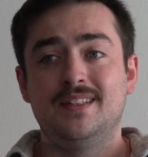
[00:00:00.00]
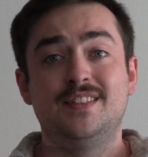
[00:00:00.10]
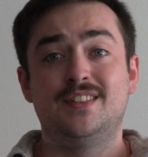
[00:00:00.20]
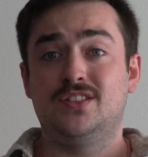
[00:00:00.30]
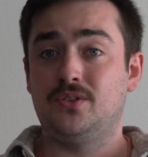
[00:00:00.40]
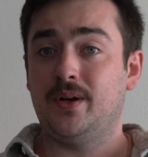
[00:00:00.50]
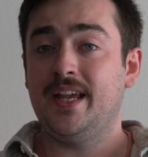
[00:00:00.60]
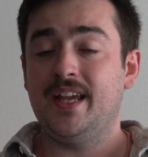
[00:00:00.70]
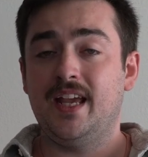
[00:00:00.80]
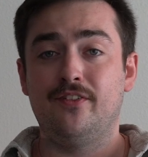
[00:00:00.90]
This is
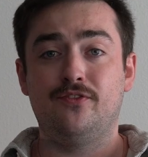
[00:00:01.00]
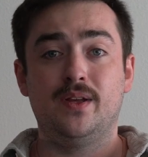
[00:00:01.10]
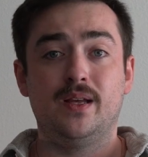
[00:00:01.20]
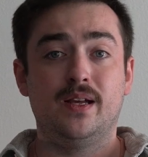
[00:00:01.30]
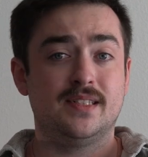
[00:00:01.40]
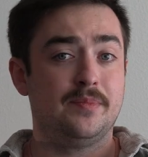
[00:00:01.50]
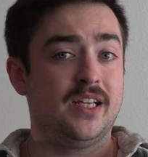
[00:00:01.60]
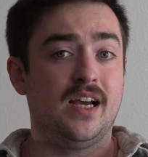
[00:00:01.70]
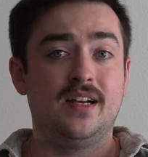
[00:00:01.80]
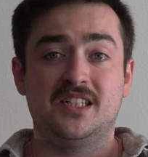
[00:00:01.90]
great if
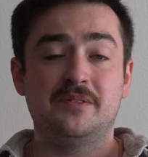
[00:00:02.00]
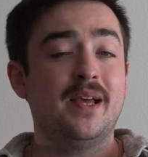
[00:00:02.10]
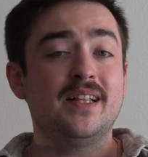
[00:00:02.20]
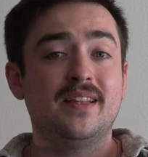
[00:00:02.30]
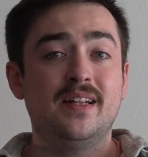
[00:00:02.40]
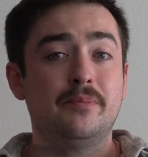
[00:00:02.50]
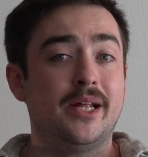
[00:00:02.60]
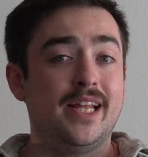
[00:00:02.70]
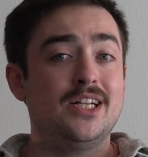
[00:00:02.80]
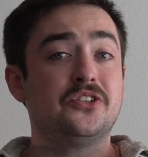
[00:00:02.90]
something unexpected
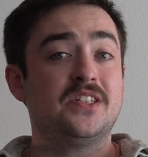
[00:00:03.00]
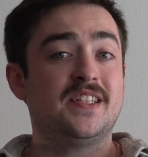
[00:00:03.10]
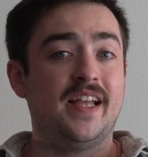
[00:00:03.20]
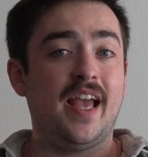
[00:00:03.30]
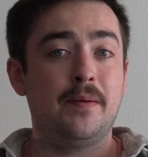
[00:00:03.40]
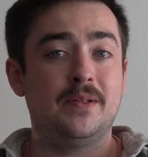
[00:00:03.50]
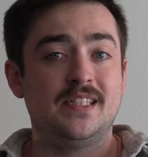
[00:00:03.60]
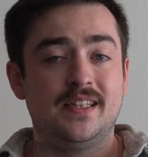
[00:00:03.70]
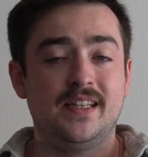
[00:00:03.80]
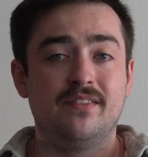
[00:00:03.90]
but interesting
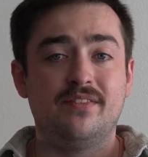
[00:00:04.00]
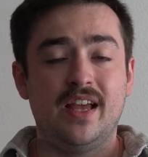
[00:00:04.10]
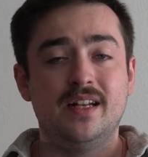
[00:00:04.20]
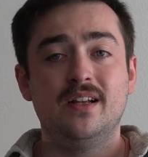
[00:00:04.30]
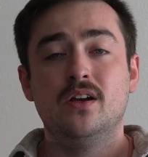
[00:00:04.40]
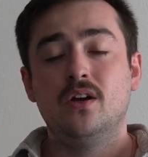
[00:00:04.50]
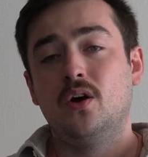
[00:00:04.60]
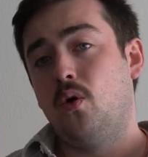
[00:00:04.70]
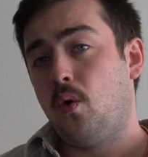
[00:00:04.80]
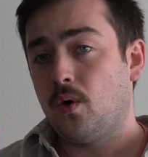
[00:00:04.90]
happens at the event,
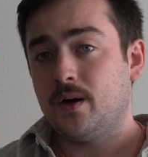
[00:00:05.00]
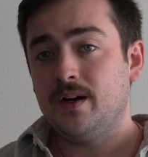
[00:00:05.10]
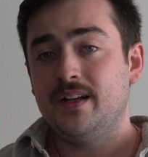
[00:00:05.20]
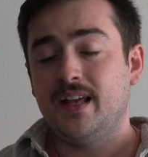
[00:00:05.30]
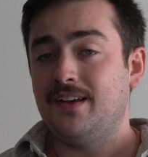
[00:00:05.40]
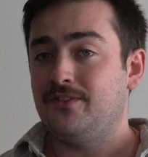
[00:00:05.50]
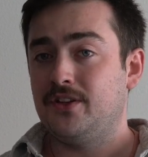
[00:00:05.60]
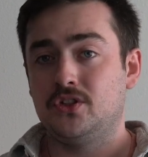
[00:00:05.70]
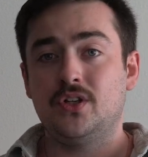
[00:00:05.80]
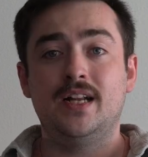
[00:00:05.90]
or if
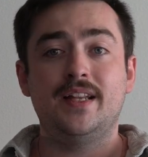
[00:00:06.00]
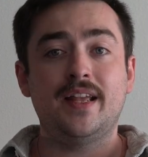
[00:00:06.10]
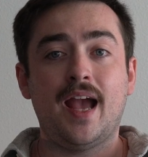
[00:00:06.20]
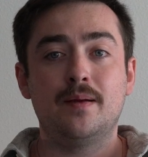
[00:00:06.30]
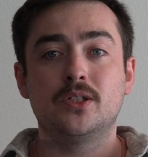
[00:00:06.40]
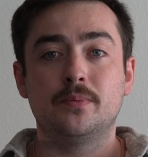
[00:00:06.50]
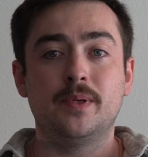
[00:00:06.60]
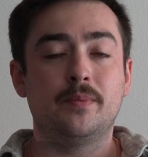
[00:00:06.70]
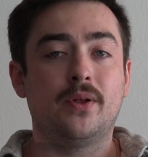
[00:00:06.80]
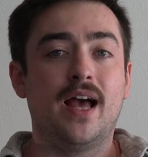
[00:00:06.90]
you're trying to capture
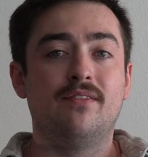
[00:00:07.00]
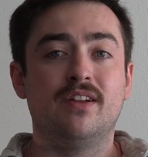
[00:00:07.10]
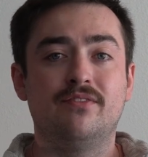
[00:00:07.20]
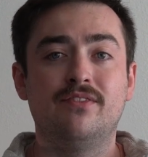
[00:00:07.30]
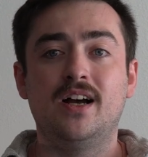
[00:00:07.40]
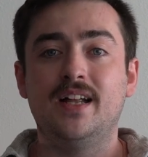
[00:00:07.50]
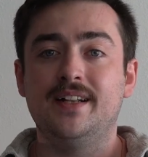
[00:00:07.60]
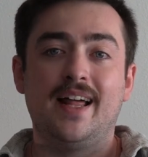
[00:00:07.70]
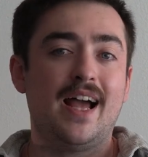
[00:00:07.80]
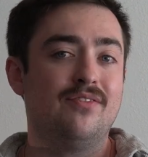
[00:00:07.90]
people having
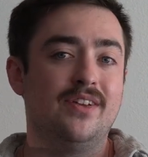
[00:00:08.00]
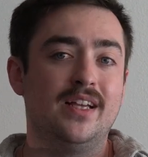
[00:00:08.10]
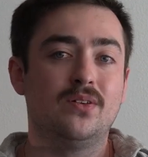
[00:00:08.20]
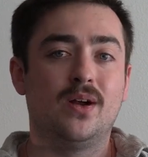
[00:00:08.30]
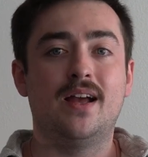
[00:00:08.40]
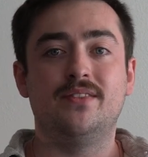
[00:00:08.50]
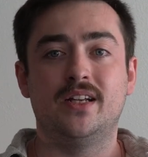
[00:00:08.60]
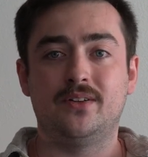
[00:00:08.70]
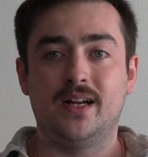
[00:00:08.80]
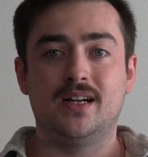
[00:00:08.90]
fun, laughing, or having
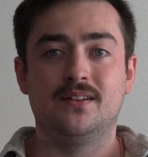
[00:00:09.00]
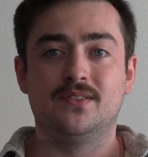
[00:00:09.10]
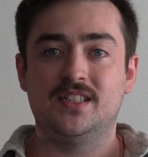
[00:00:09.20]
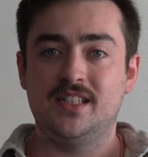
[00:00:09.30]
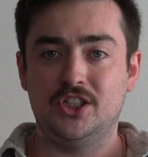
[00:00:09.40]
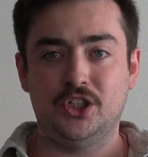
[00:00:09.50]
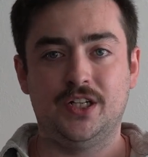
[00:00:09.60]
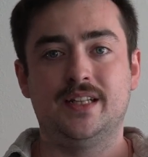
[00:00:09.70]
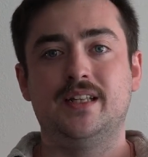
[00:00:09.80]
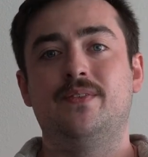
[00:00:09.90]
a great conversation
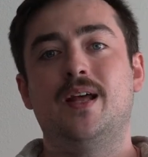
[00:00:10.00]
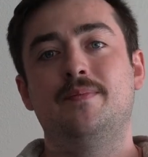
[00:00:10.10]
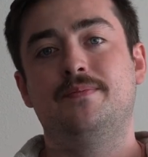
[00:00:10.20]
at the event.